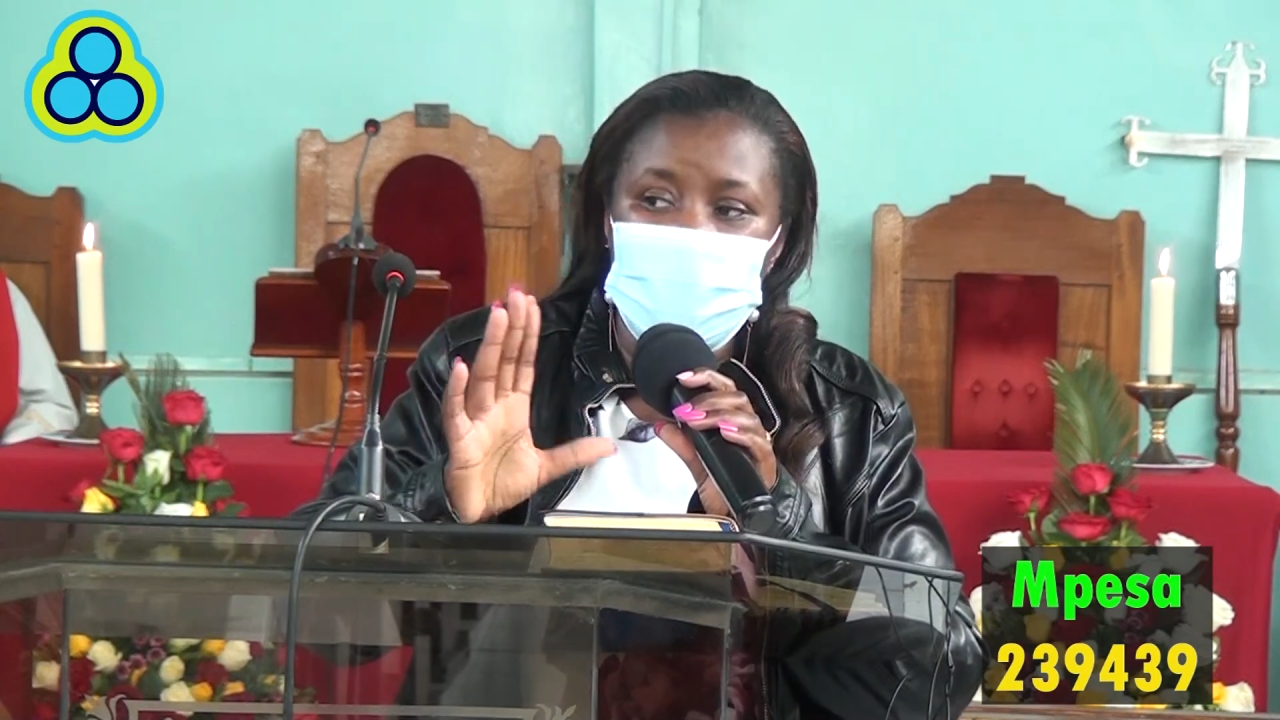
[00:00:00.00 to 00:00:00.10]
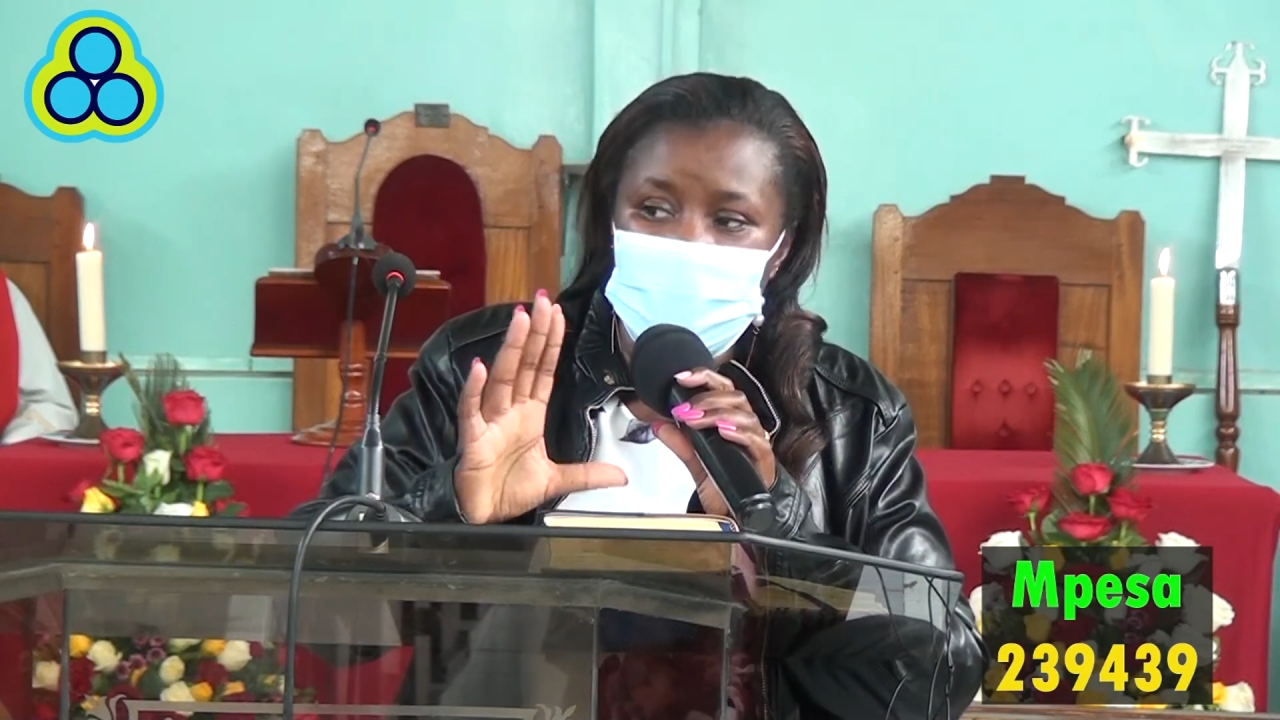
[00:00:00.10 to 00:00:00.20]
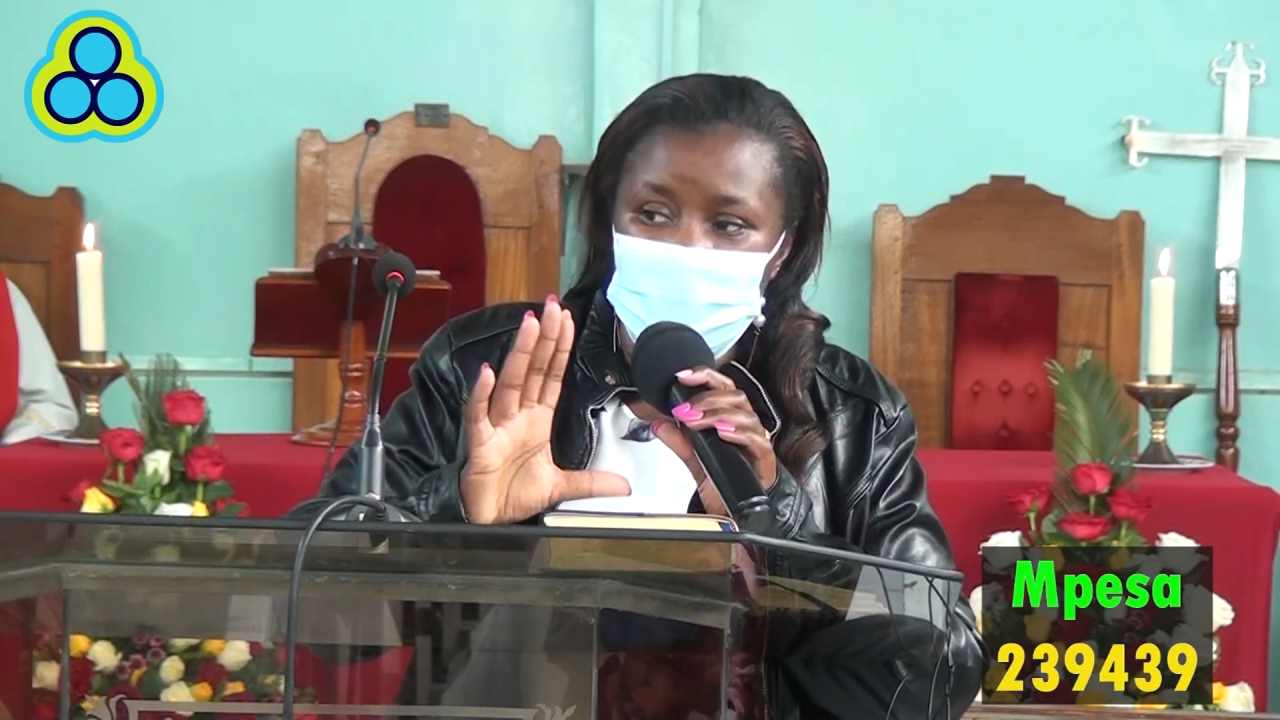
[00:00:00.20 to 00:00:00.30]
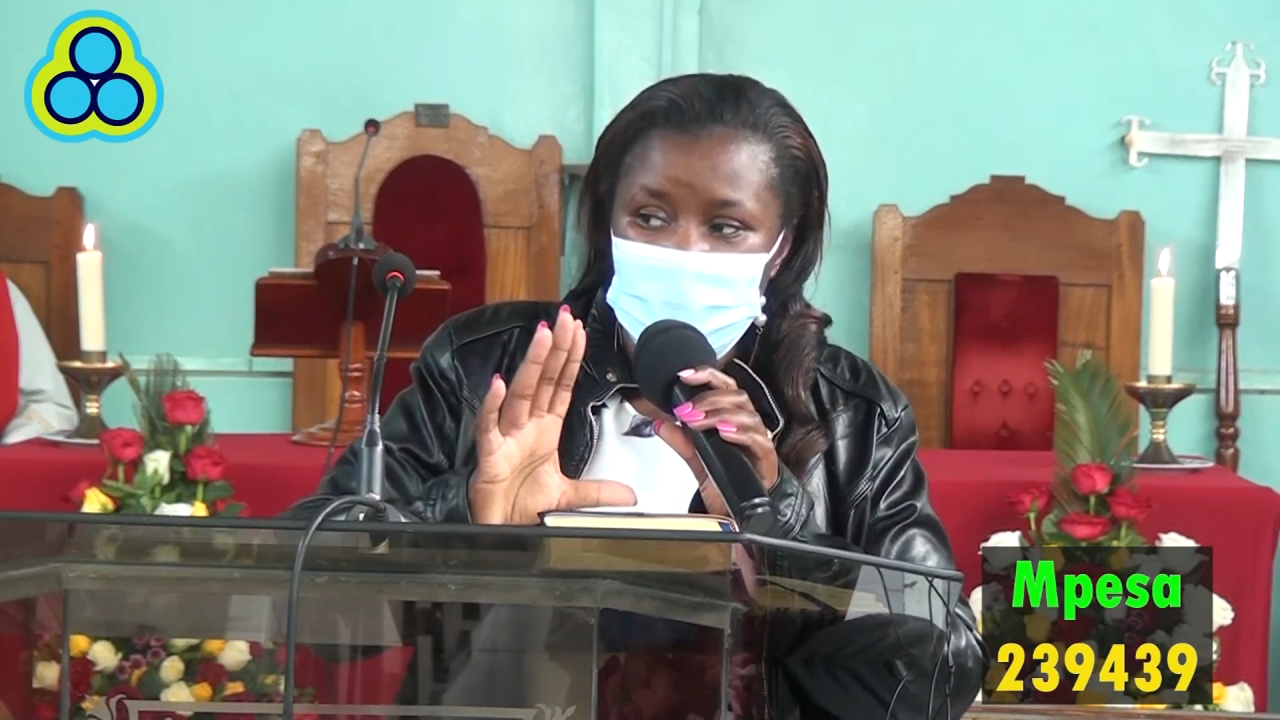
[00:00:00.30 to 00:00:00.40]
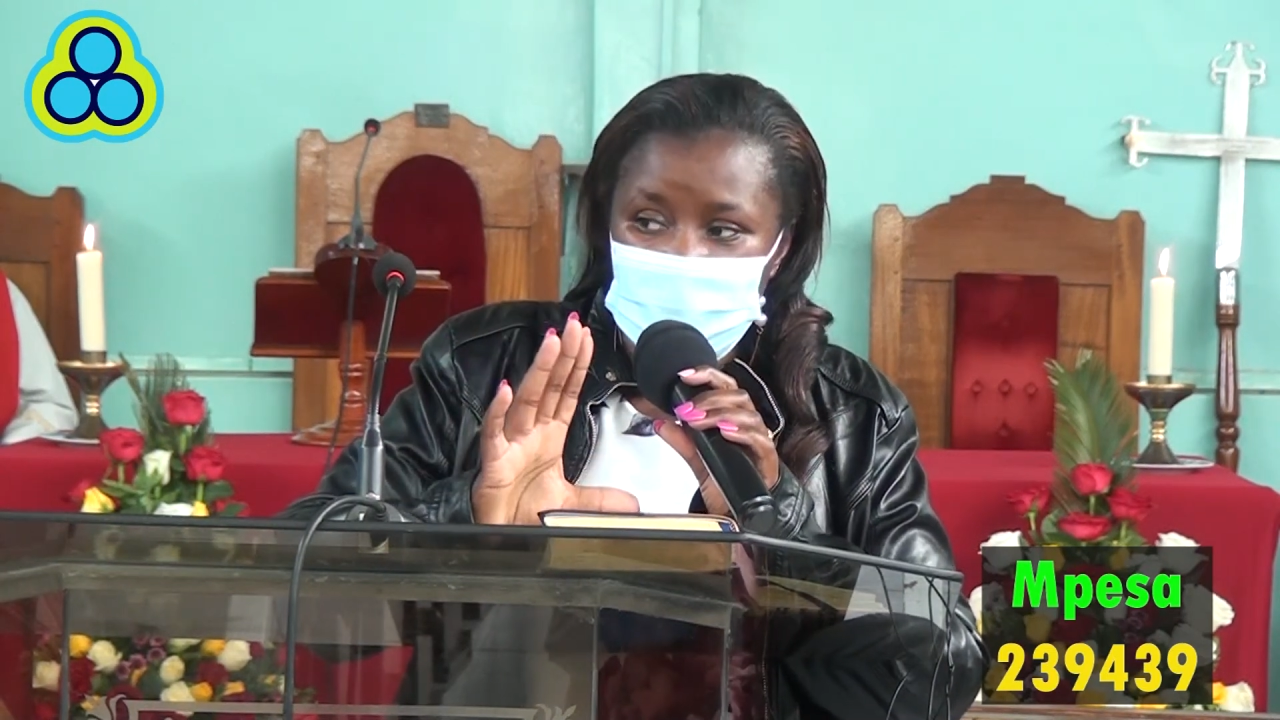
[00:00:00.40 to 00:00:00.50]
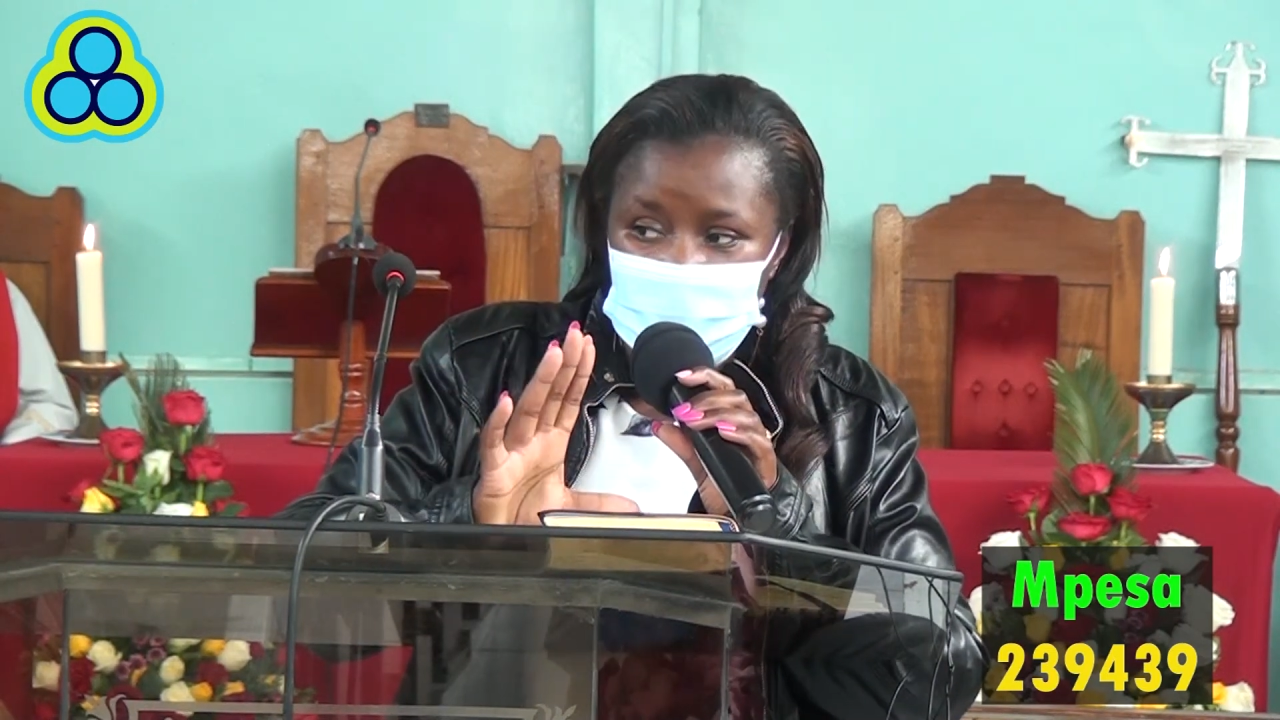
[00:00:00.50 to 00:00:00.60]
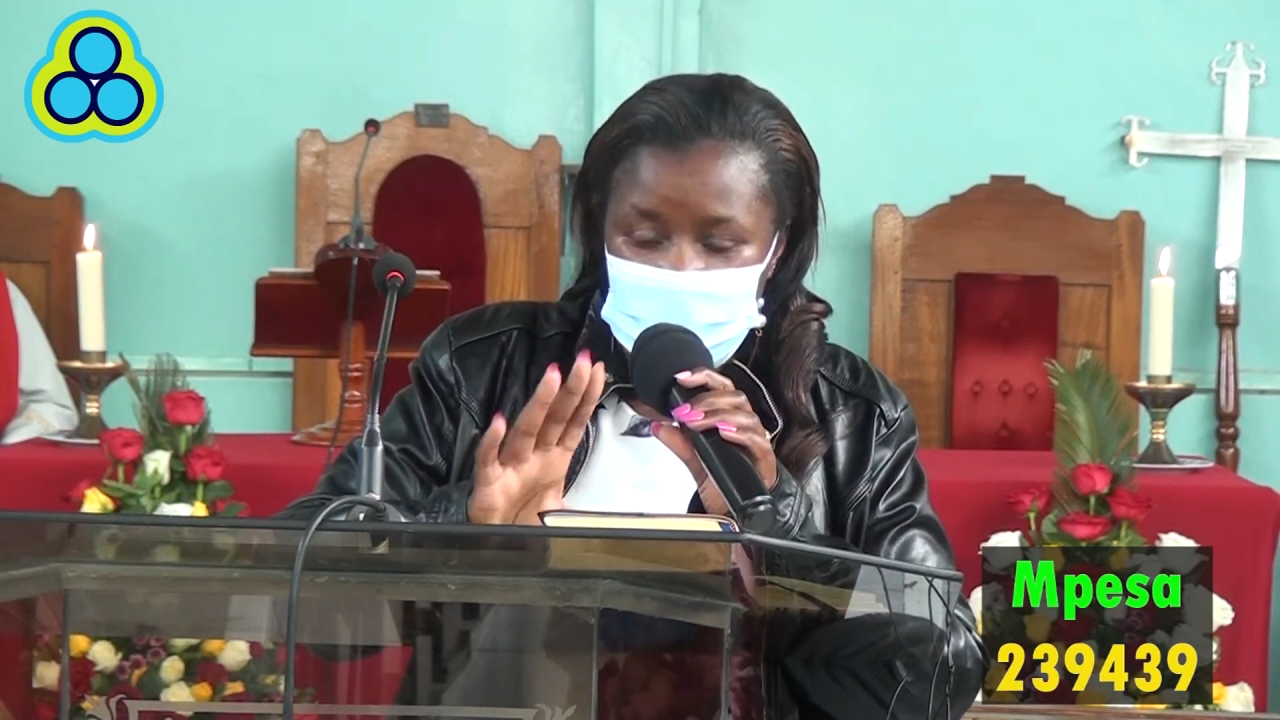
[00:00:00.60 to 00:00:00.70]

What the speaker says: me